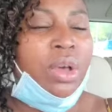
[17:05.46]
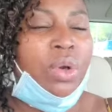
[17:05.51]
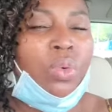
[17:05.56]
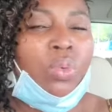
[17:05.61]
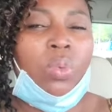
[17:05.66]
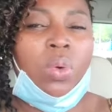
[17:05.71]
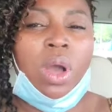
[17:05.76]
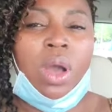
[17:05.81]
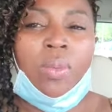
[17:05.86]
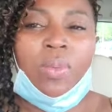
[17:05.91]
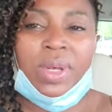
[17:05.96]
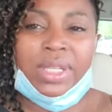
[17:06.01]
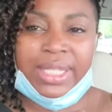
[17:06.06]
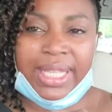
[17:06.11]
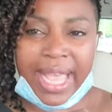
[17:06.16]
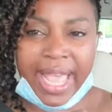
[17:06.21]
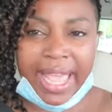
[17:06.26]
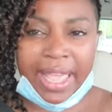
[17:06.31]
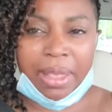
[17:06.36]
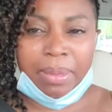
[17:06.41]
One was
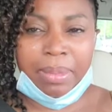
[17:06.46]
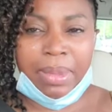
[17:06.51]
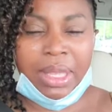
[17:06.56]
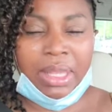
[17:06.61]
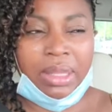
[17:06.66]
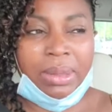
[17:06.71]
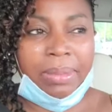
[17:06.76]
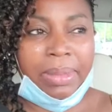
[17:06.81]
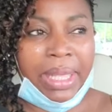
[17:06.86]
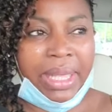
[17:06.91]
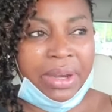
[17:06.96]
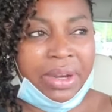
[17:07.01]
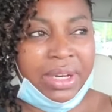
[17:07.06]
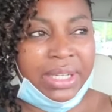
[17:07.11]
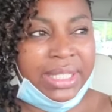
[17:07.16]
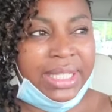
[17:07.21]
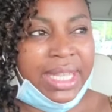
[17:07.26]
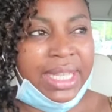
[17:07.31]
8 millimeters.